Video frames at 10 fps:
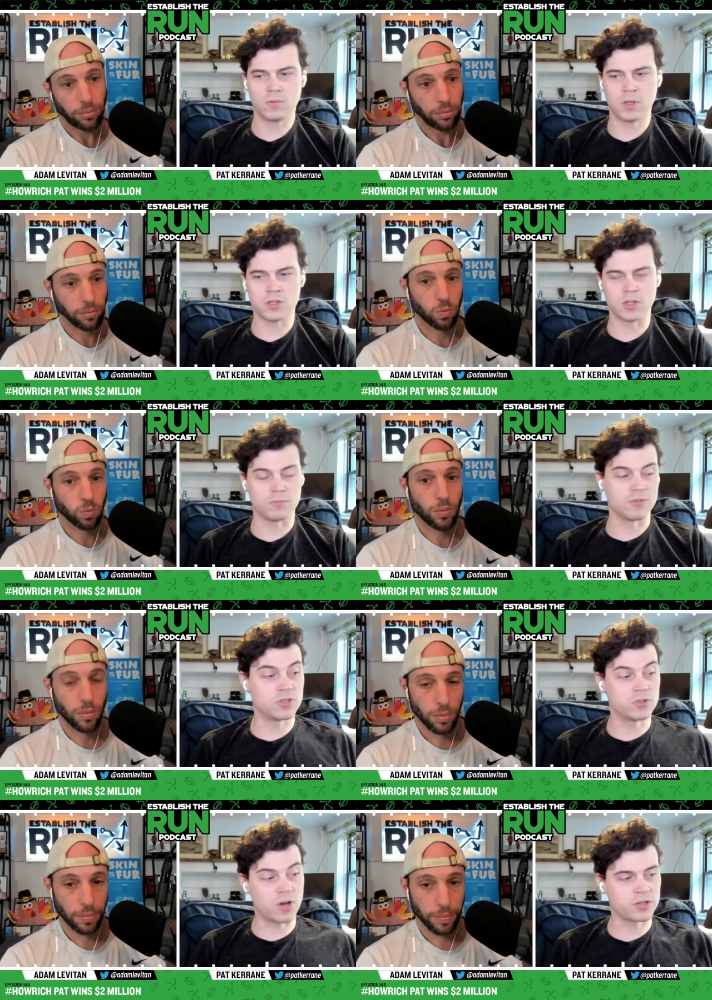Speaker 1: in terms
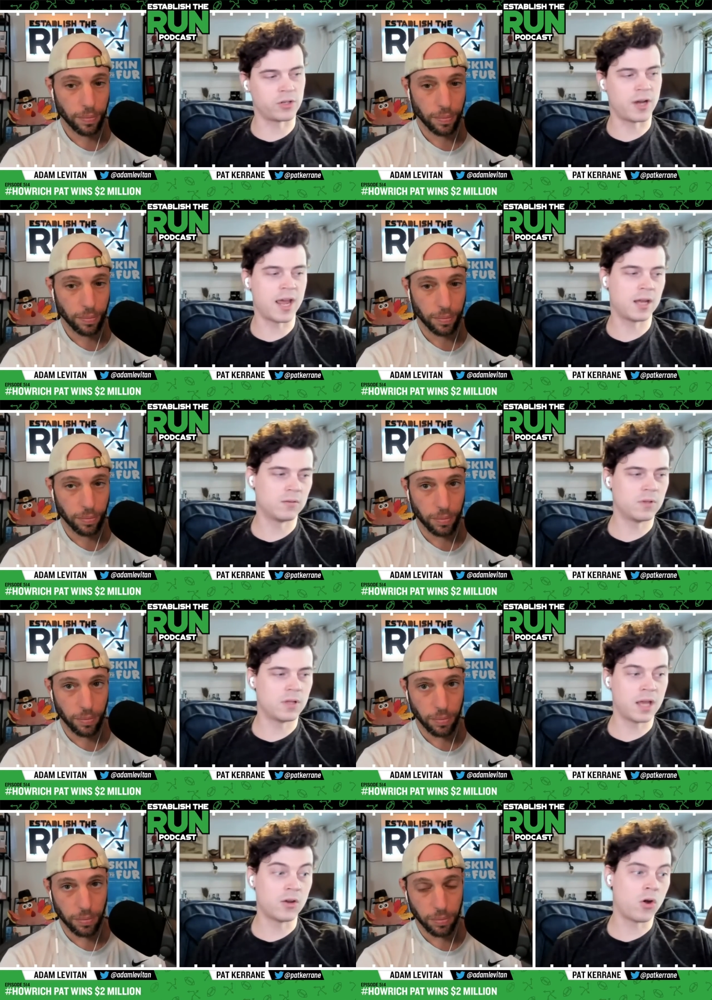of structure and
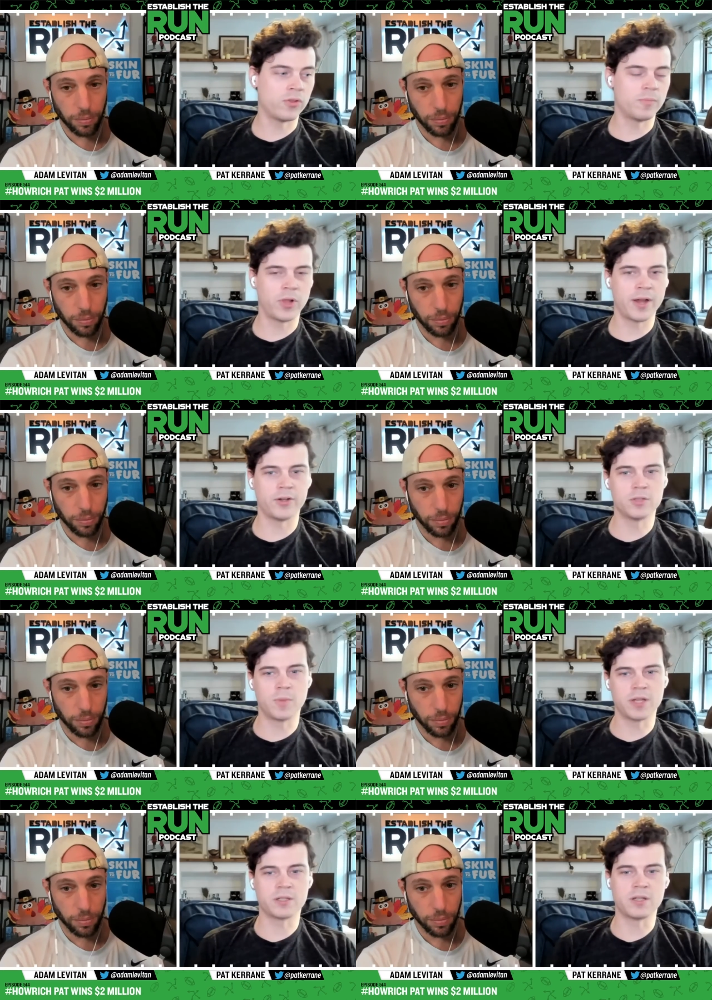and all the players
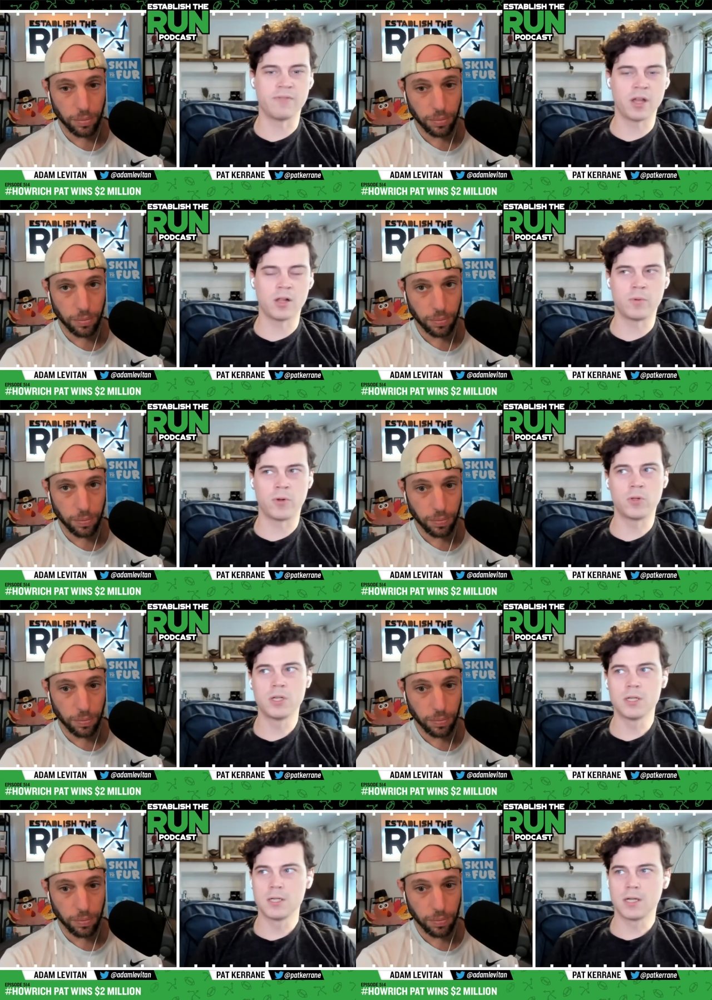basically
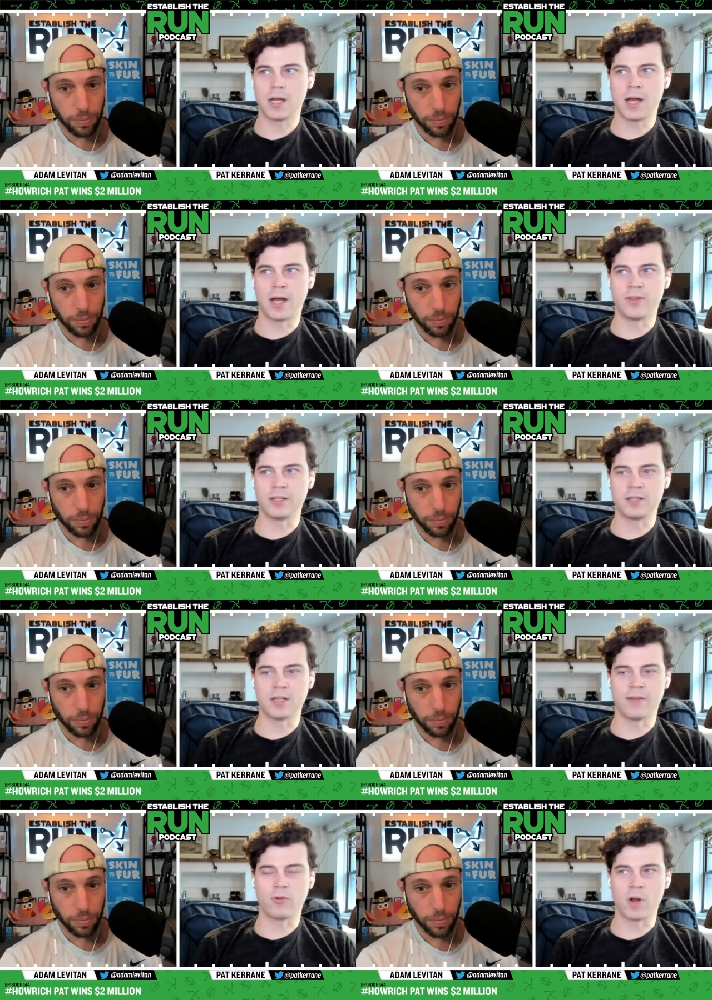available, uh, that I
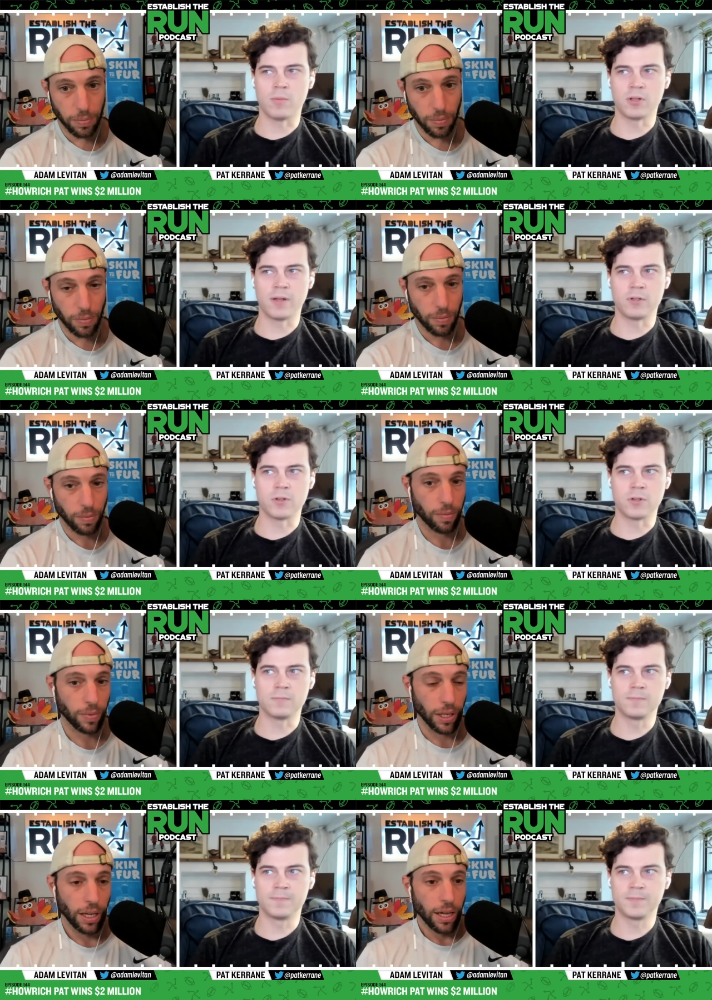did have quite a bit of leverage
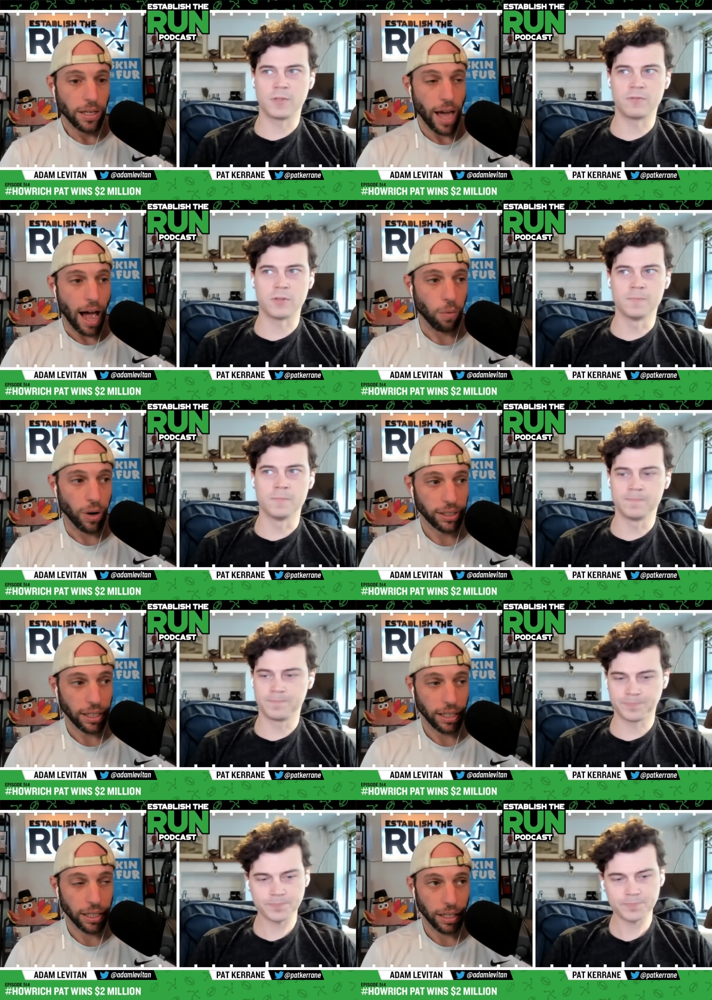on.
Speaker 2: Yeah, I wanted
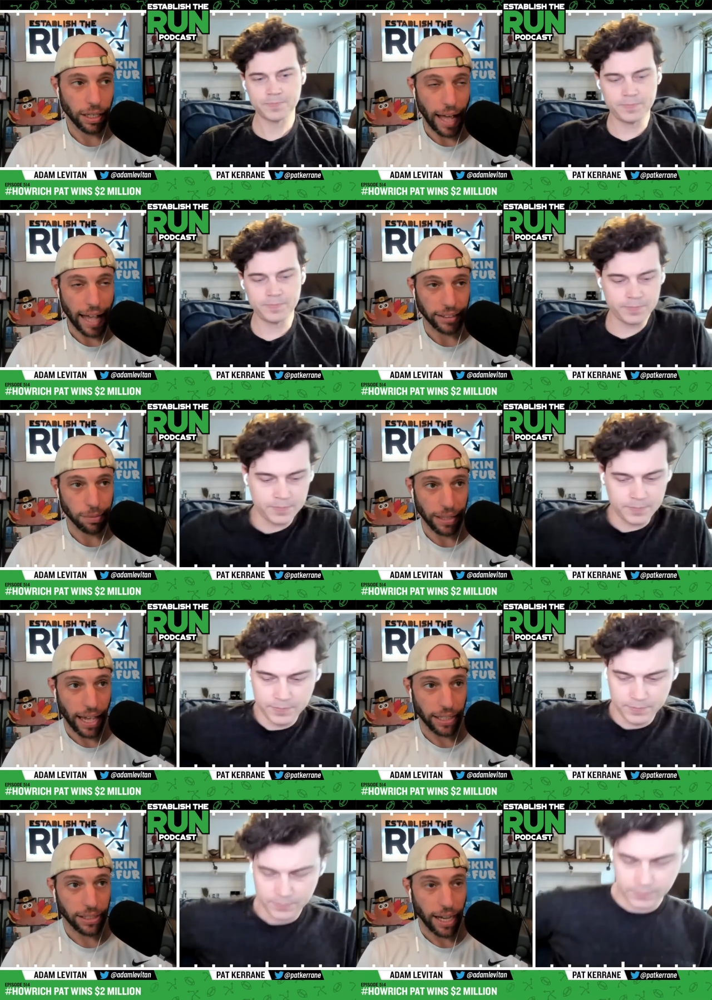to uh, ask about
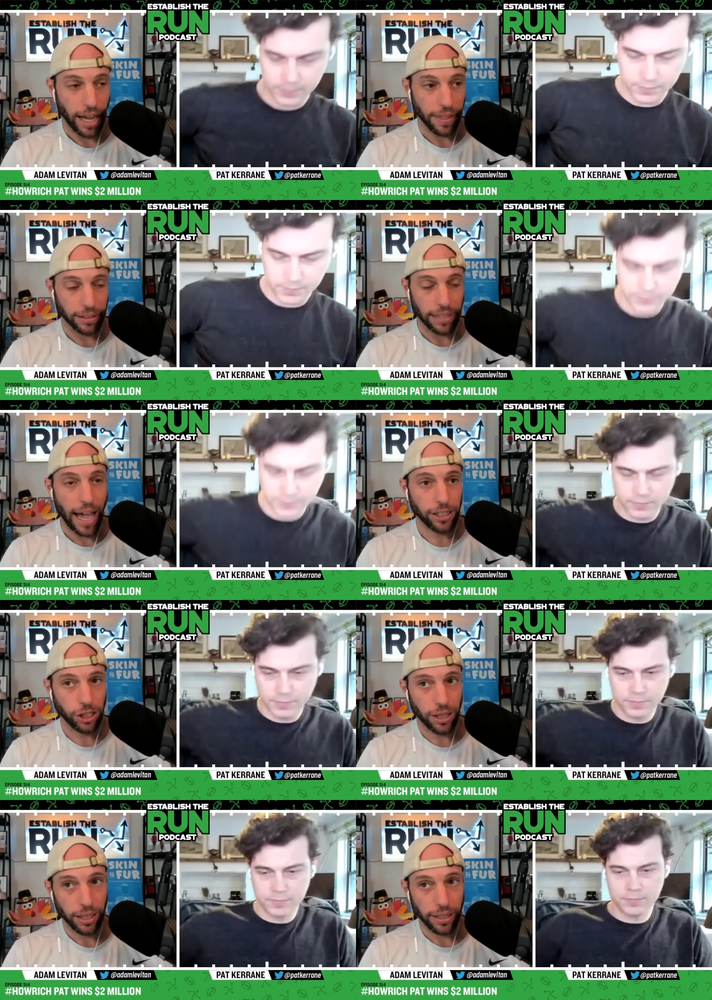that tight end thing because I
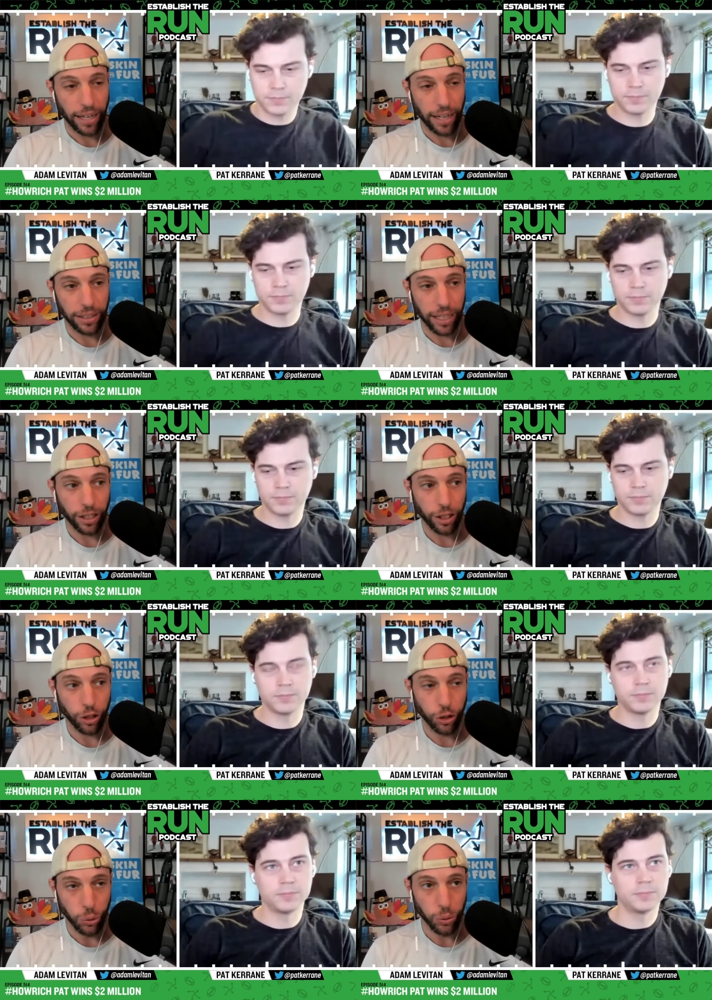actually think that that is a
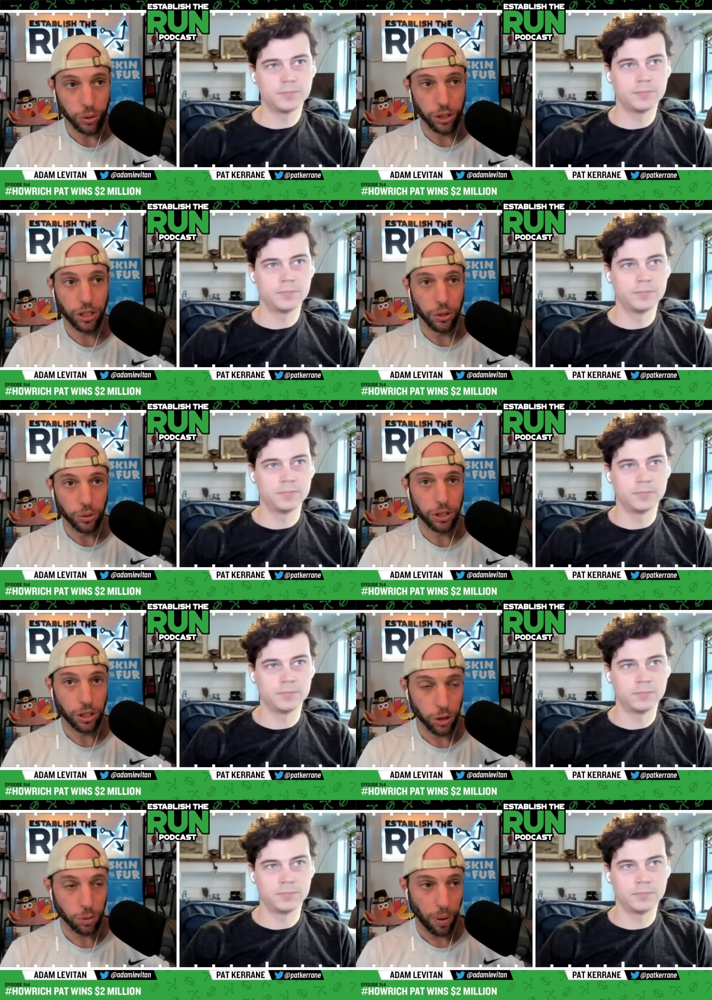huge, huge,
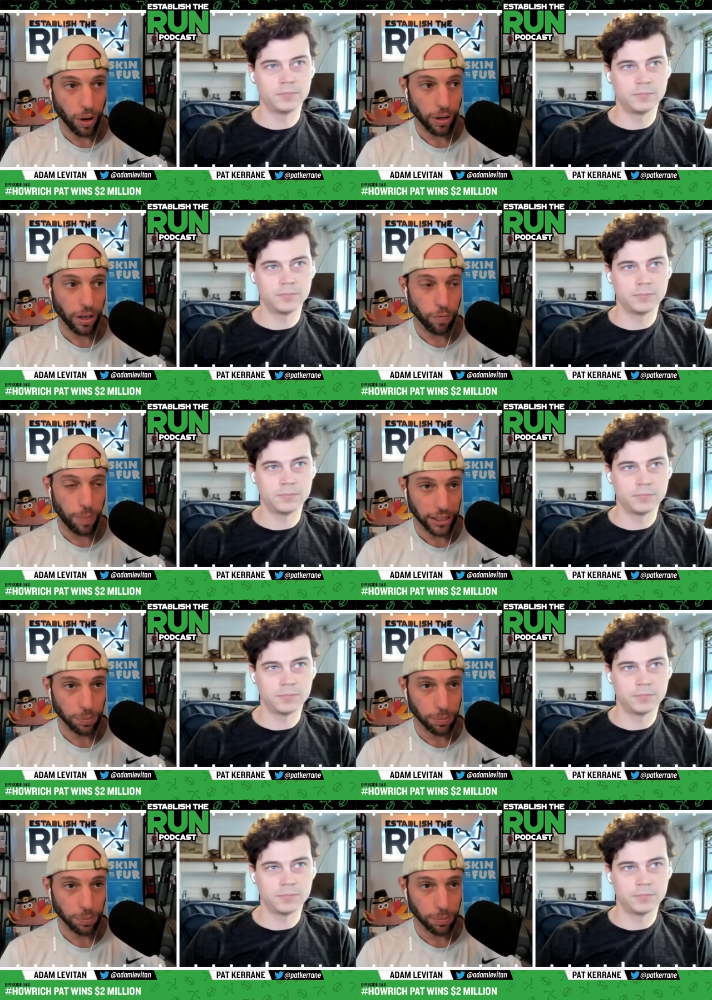huge part of best